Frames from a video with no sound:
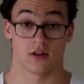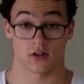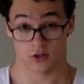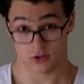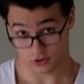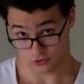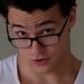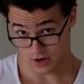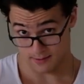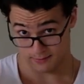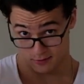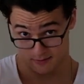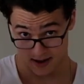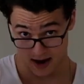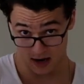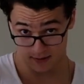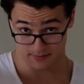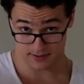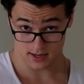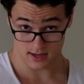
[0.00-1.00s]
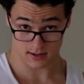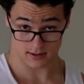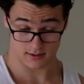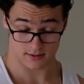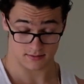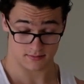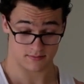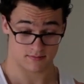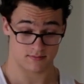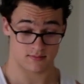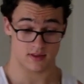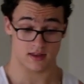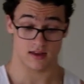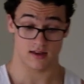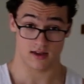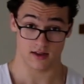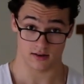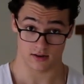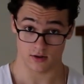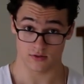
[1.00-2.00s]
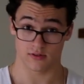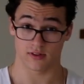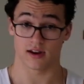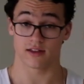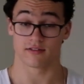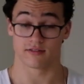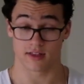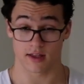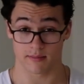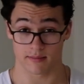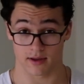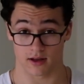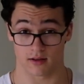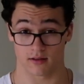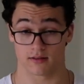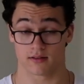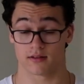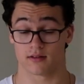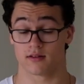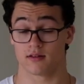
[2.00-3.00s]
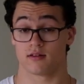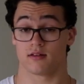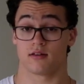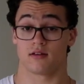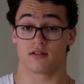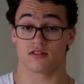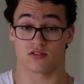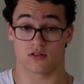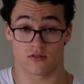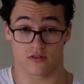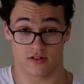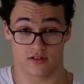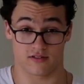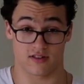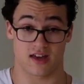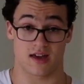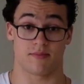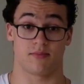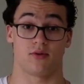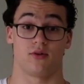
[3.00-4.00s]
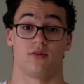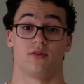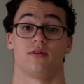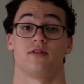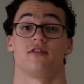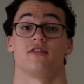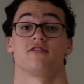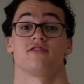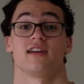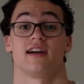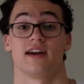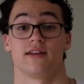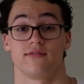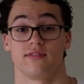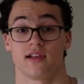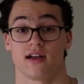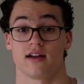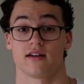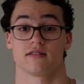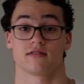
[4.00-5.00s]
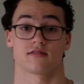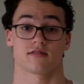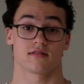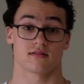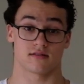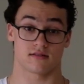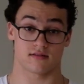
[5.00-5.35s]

Just grab your backpack and use it as a dumbbell. So this example, side flies,